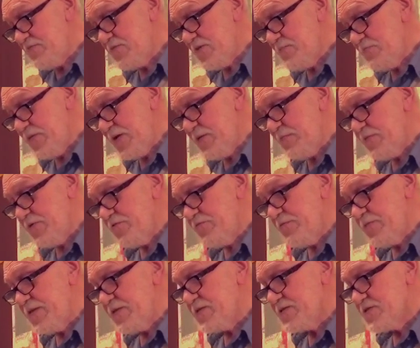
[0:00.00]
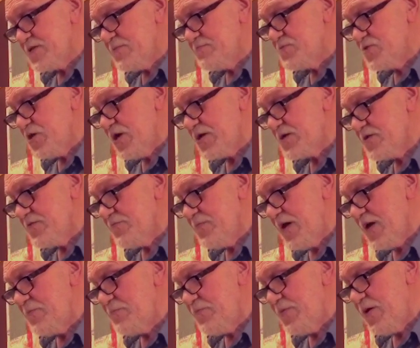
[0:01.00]
of the people who've been the subject of
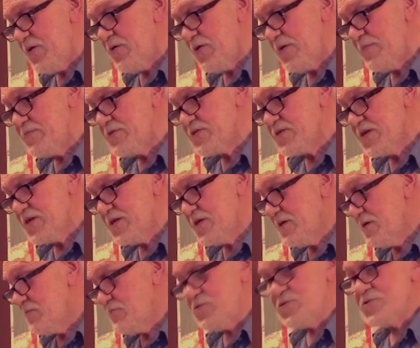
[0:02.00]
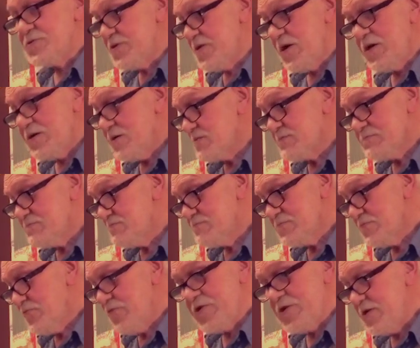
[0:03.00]
my poems would not
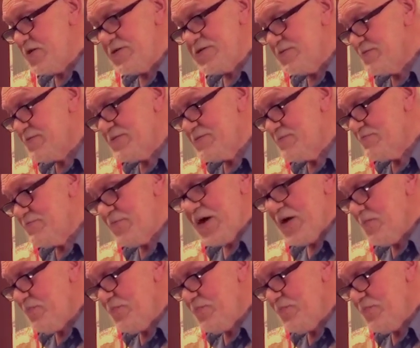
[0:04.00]
read my